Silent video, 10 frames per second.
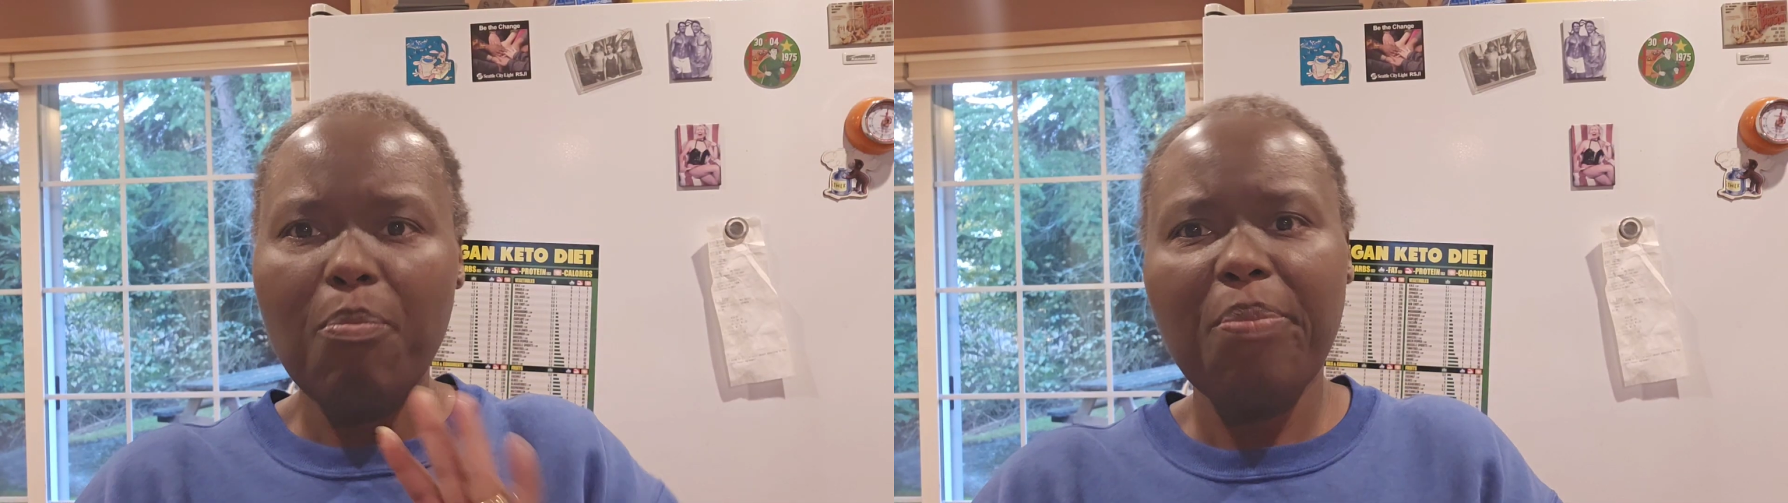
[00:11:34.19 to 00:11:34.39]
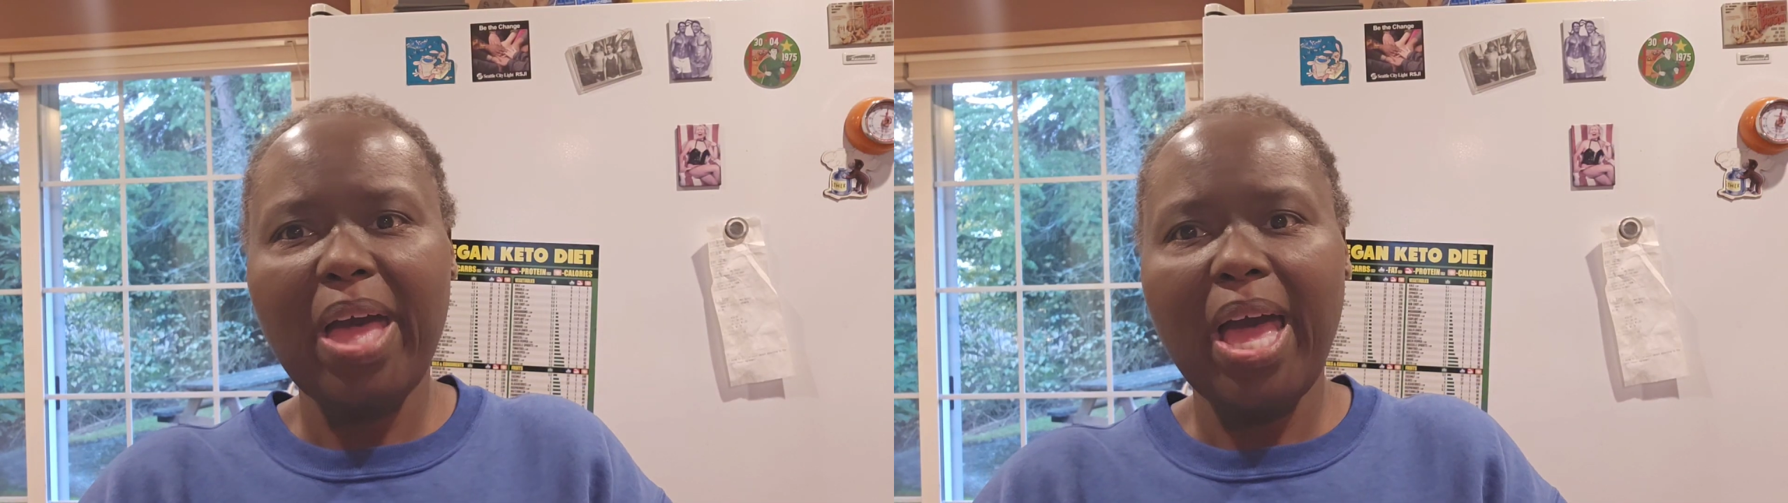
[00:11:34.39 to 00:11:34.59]

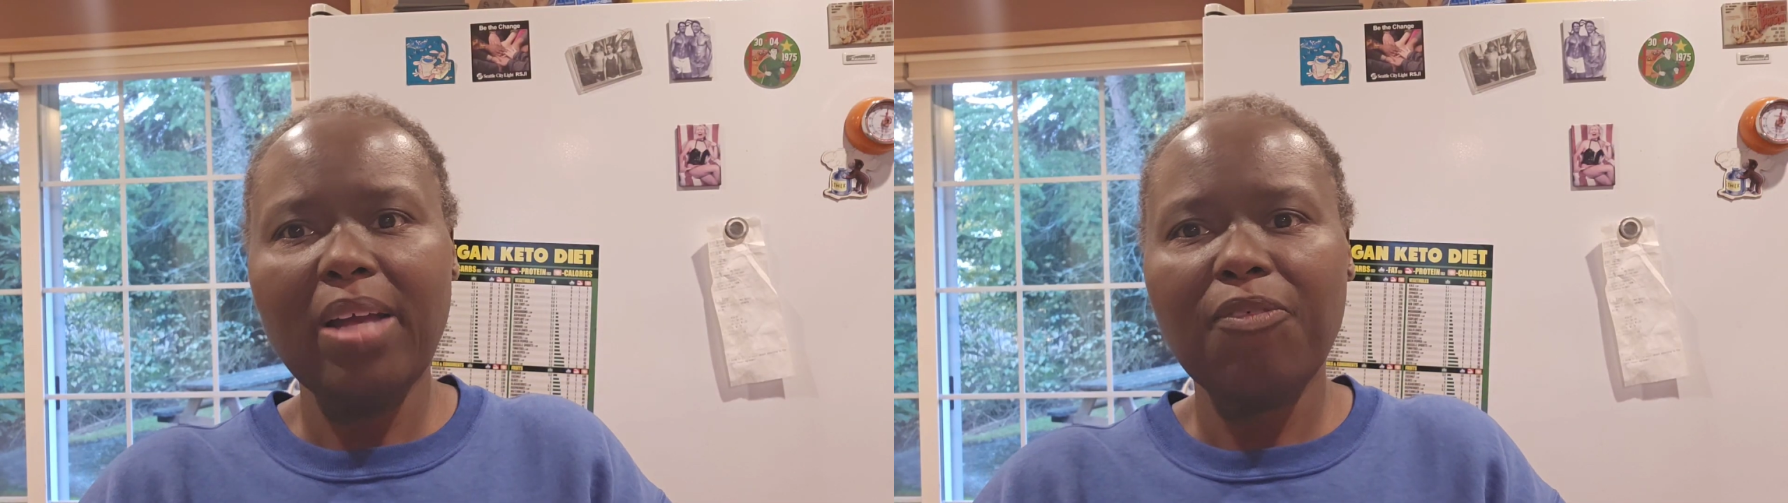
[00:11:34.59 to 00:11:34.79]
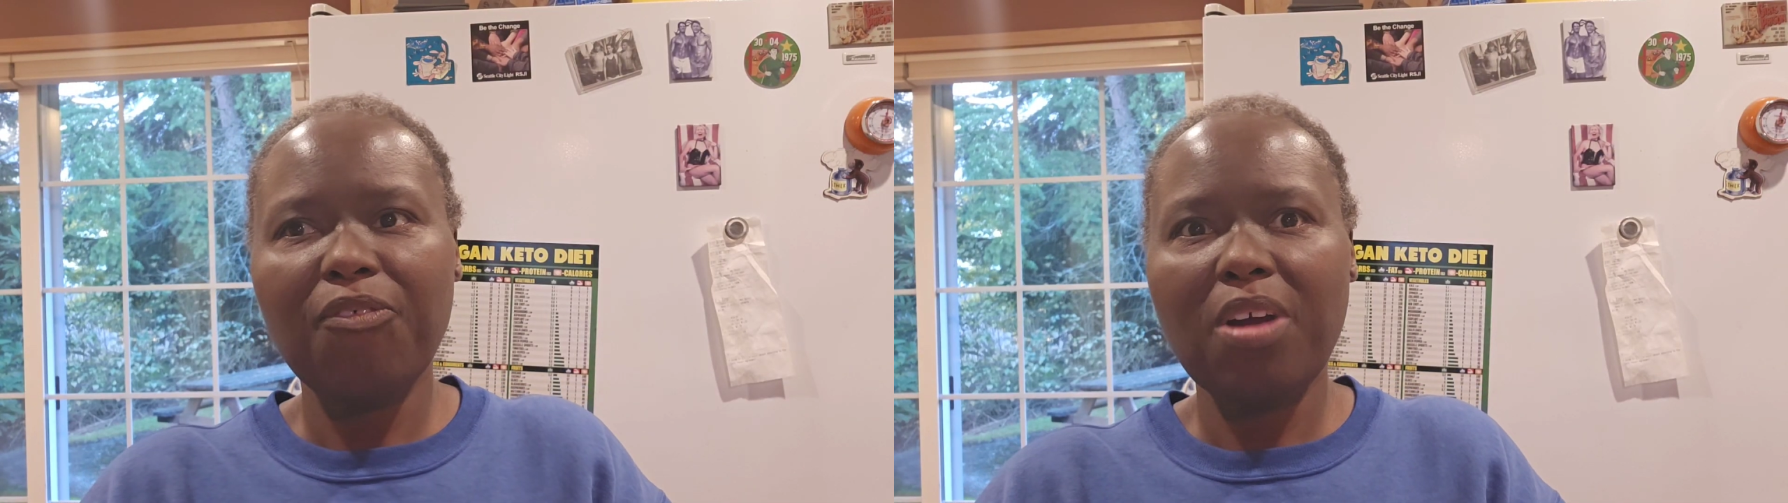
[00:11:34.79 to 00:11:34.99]

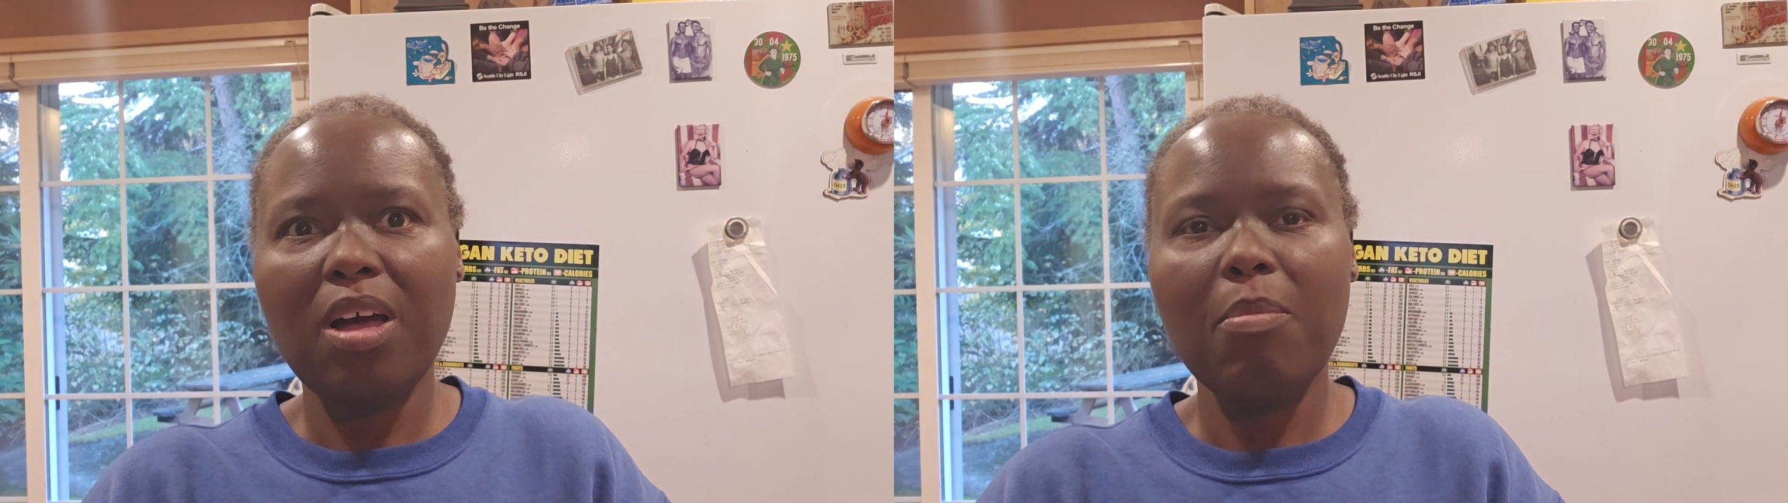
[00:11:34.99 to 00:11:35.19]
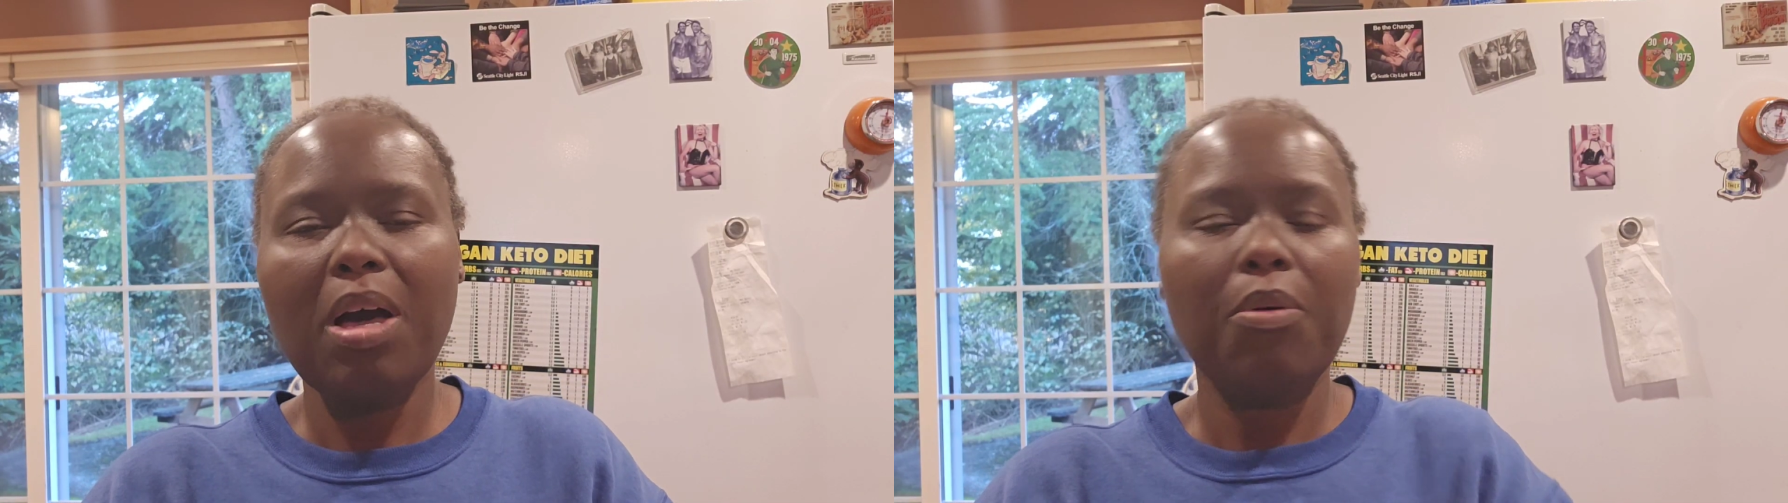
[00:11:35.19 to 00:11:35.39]
back
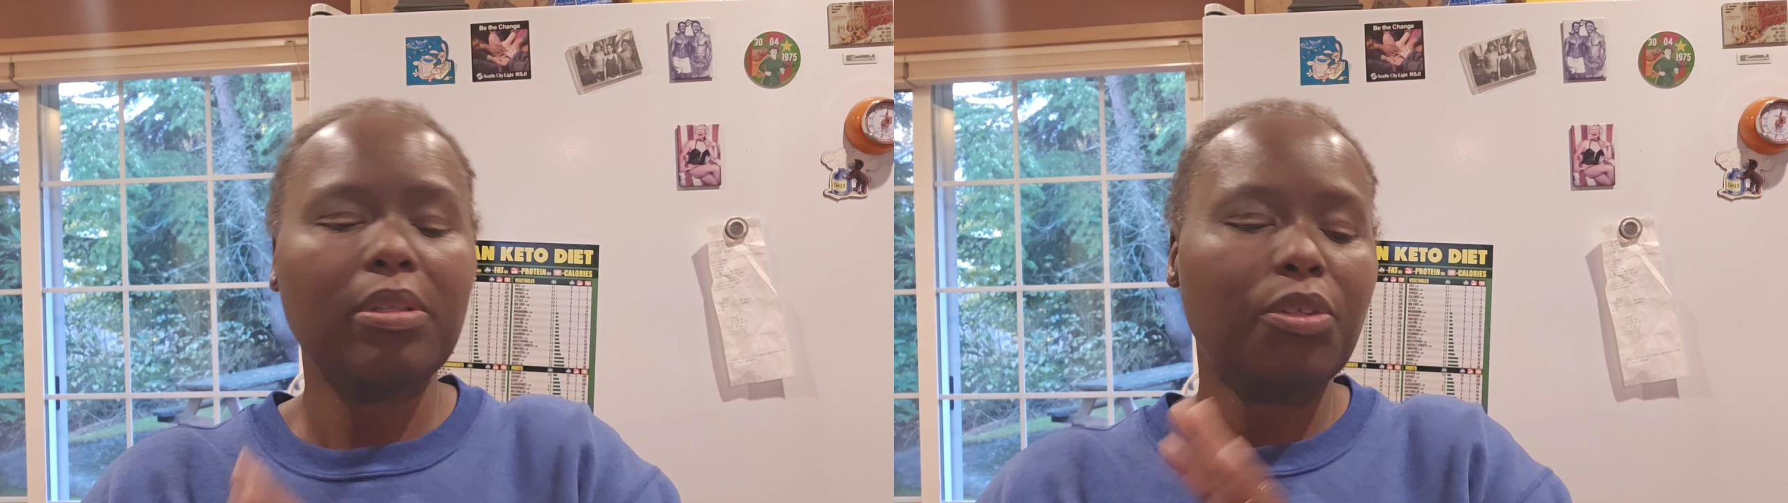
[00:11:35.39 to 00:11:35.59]
from our